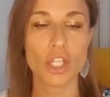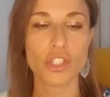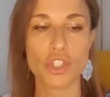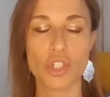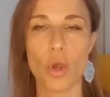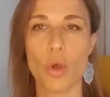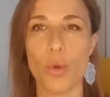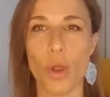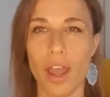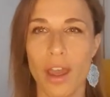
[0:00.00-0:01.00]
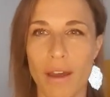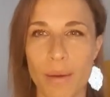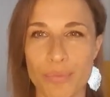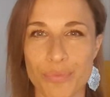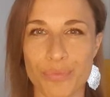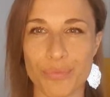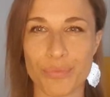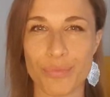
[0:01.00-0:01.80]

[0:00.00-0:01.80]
So, um,